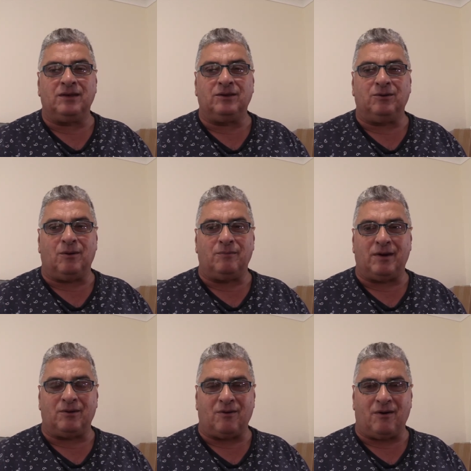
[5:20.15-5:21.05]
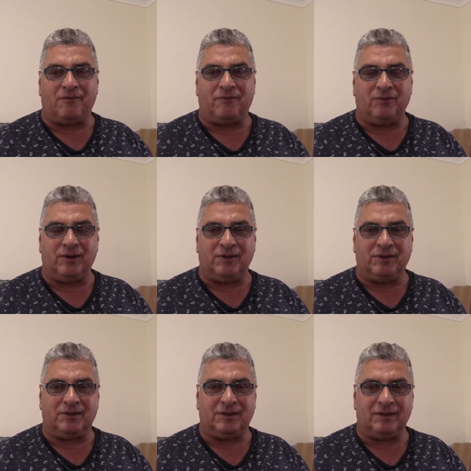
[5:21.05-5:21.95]
you are better off
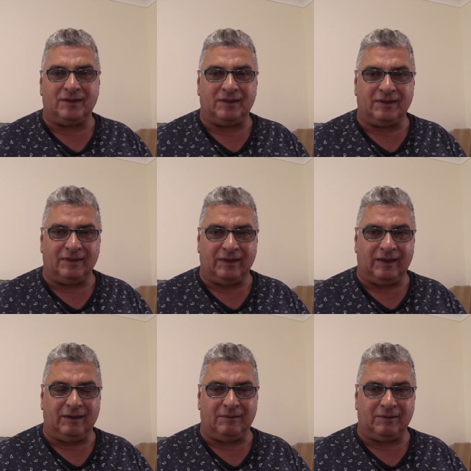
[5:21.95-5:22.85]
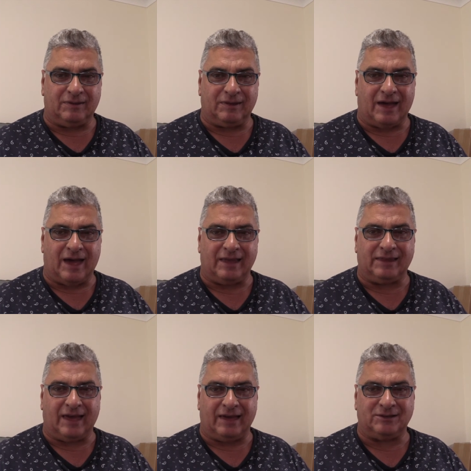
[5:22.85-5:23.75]
with the
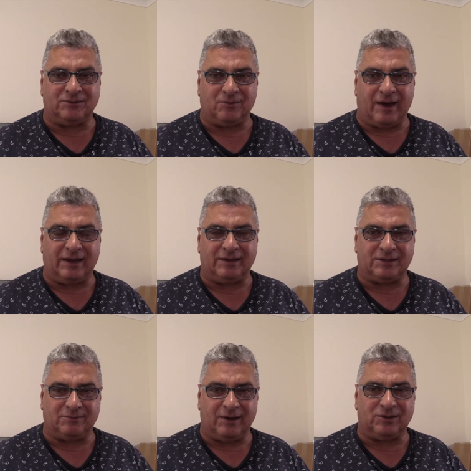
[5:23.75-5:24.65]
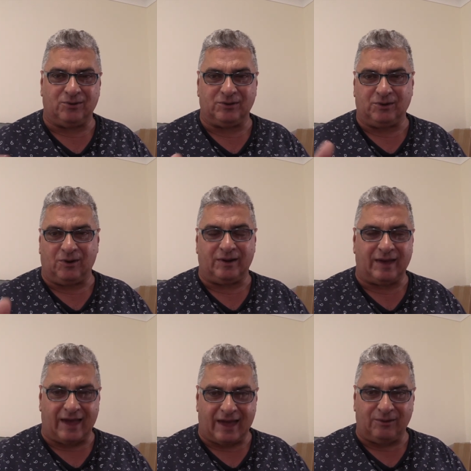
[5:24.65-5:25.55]
hard case rack. Just make sure it's got
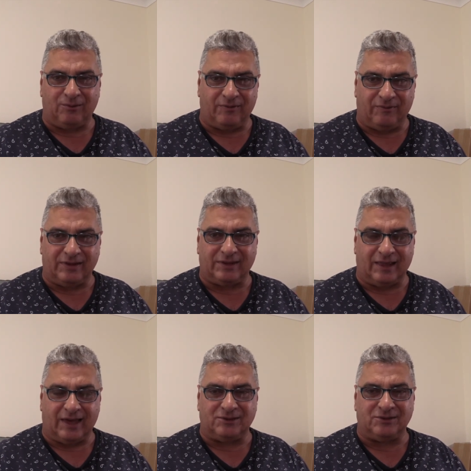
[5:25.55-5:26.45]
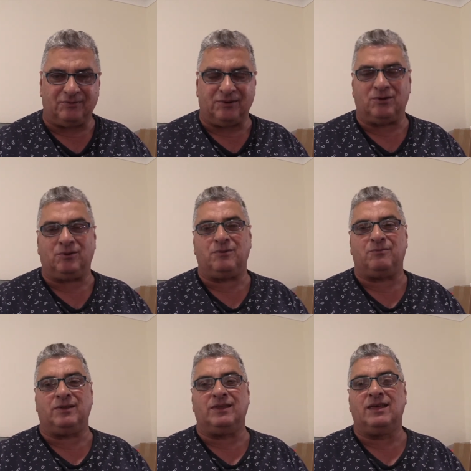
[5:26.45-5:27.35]
adequate ventilation for your equipment.